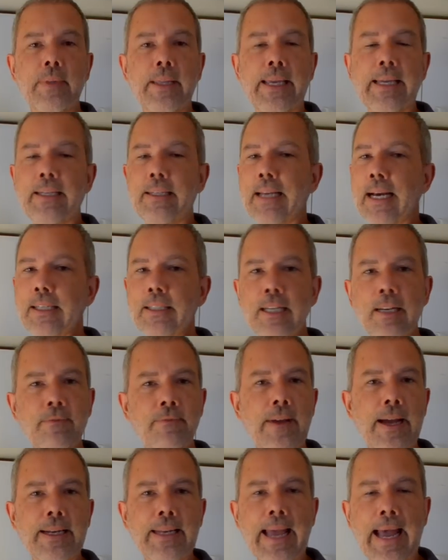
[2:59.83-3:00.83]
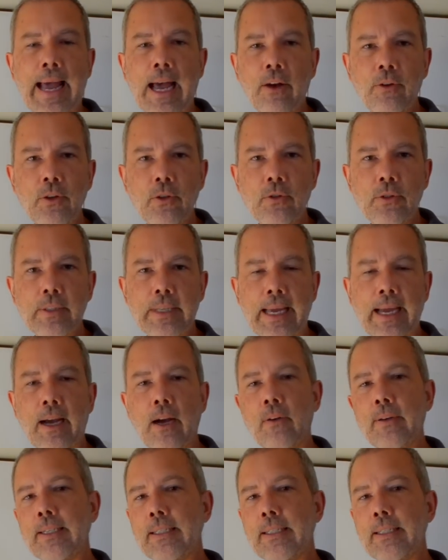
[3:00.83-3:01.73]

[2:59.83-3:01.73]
It doesn't affect how you sound.